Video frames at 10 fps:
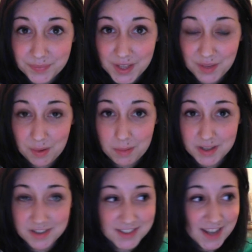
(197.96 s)
thank you very
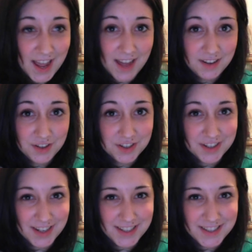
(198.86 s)
much and
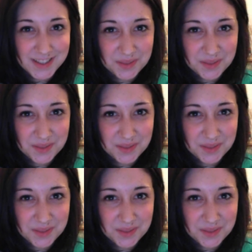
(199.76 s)
good night